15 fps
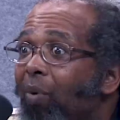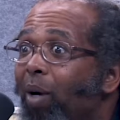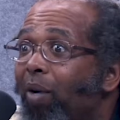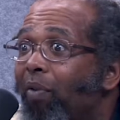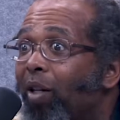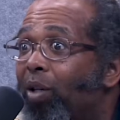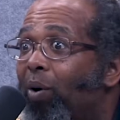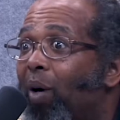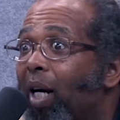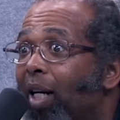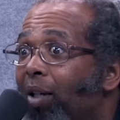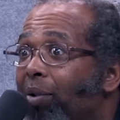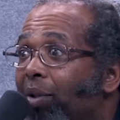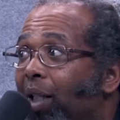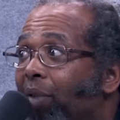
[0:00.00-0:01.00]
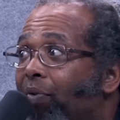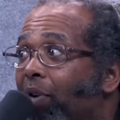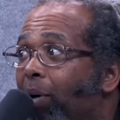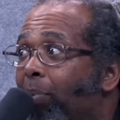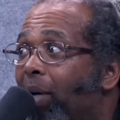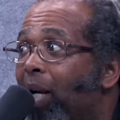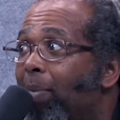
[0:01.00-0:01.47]
Queen Victoria used it
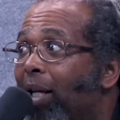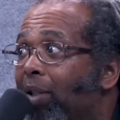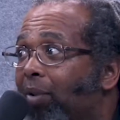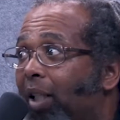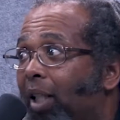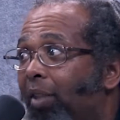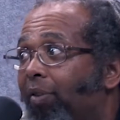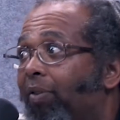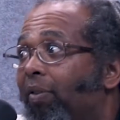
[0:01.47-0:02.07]
for PMS relief.